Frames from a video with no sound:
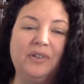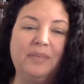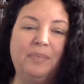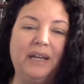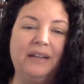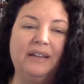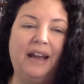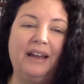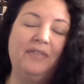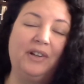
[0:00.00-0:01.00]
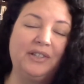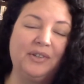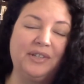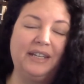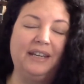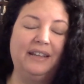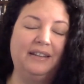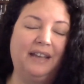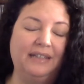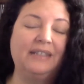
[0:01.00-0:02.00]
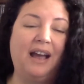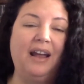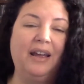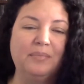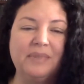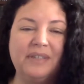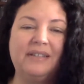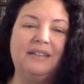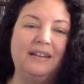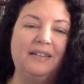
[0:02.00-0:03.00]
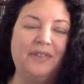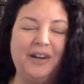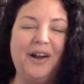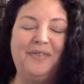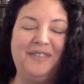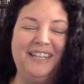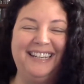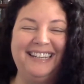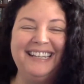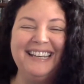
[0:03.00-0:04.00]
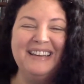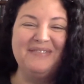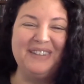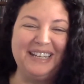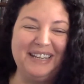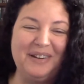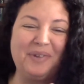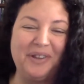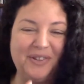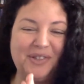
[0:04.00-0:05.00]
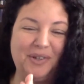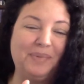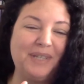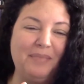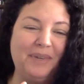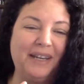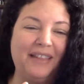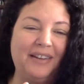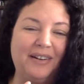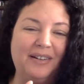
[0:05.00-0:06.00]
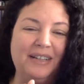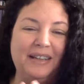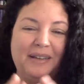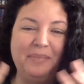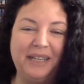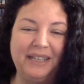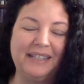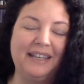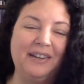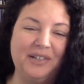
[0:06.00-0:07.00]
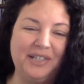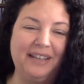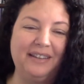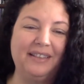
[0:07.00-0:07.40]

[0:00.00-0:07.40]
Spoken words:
But I have also seen at times, not very often, but, where those groups come together because they understand that